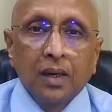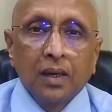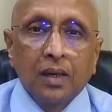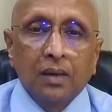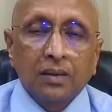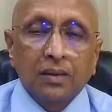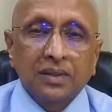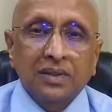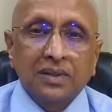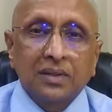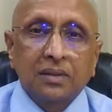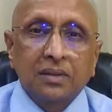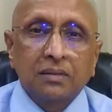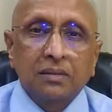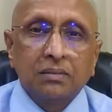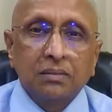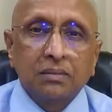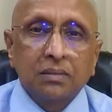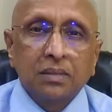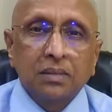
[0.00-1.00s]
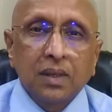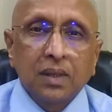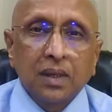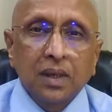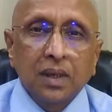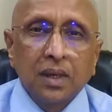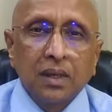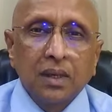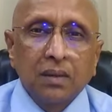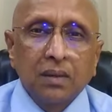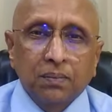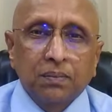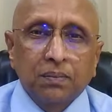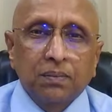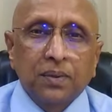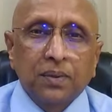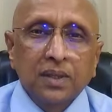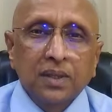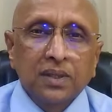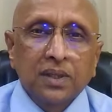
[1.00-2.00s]
he was in a
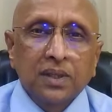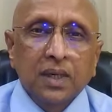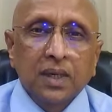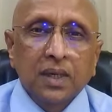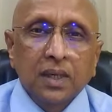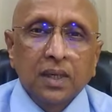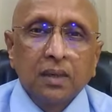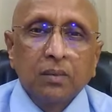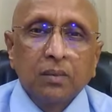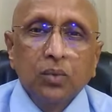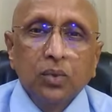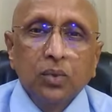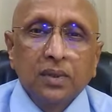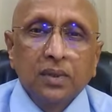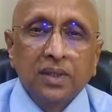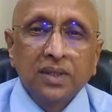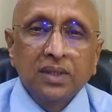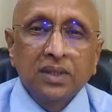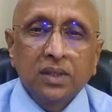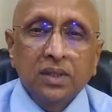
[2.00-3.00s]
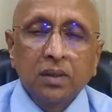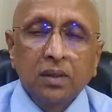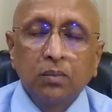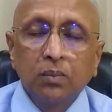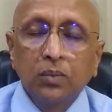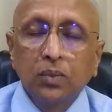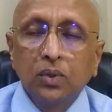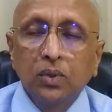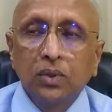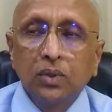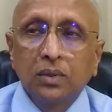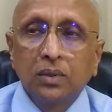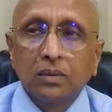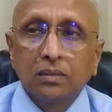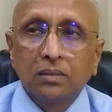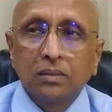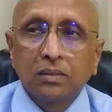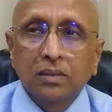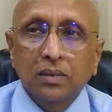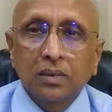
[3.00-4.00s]
frustrated mood, disturbed mood.
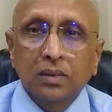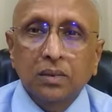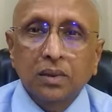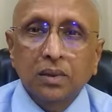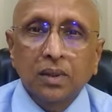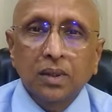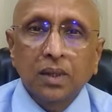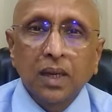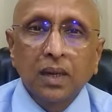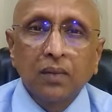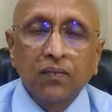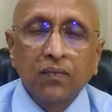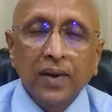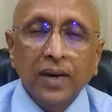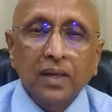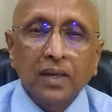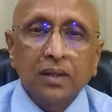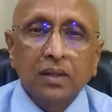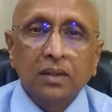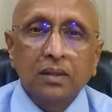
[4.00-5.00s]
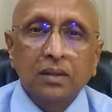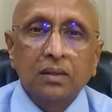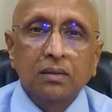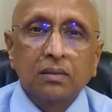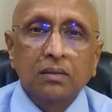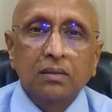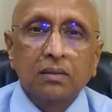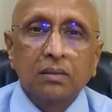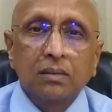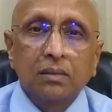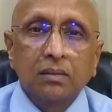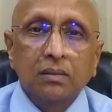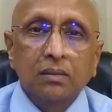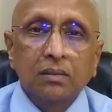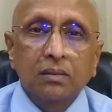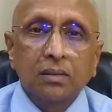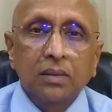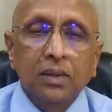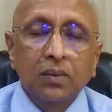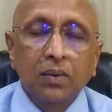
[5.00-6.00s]
In fact,
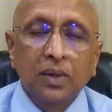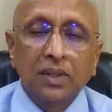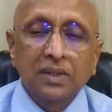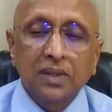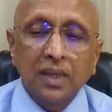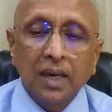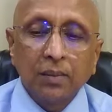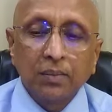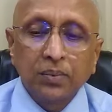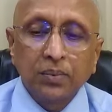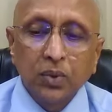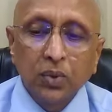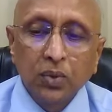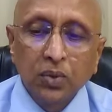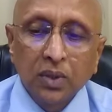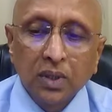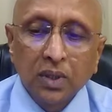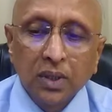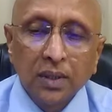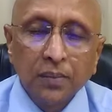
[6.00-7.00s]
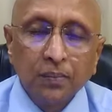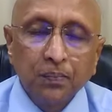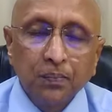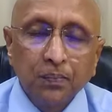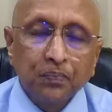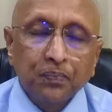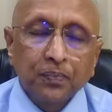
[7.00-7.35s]
he was absolutely